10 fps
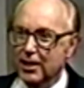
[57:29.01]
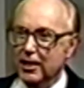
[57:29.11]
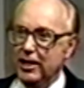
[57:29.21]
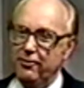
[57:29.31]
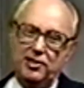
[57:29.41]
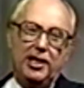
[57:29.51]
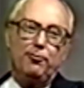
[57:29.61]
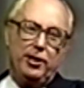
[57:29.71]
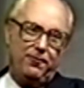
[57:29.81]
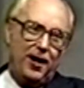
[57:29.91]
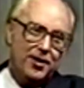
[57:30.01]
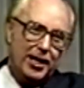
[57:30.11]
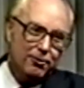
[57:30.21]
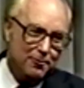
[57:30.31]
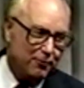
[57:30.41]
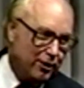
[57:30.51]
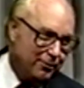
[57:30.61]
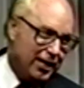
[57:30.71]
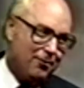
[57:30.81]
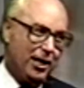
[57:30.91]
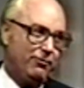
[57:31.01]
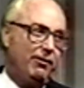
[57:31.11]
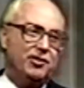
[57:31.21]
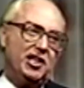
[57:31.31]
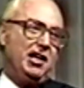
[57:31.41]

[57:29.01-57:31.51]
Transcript: he'd have said when he found that group of women down by the riverside,